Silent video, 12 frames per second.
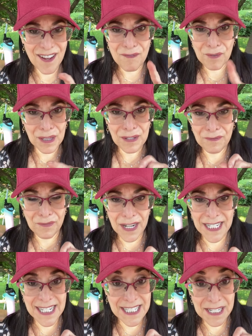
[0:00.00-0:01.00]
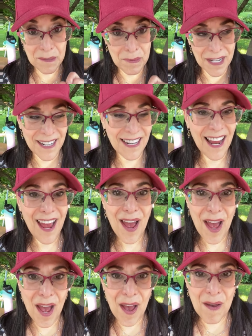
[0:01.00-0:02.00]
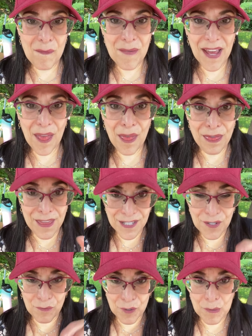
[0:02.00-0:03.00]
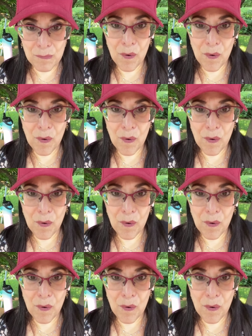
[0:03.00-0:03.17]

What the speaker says: really funny tidbit. This group